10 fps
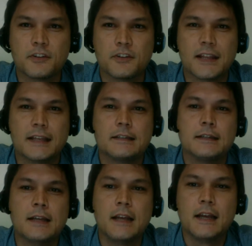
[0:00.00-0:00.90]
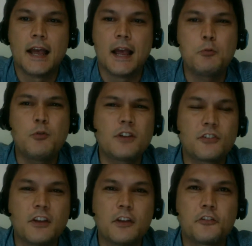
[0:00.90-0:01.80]
in handy. Apple
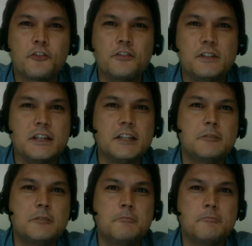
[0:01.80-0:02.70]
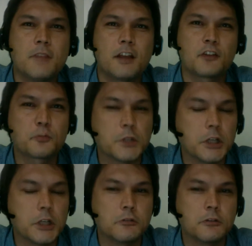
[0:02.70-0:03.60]
Watch sales did
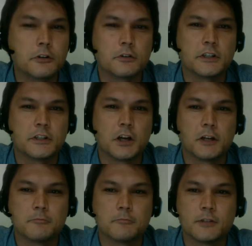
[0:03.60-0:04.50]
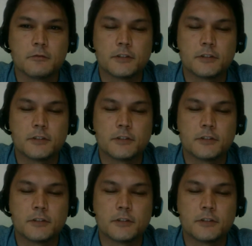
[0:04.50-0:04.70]
explode early on, right?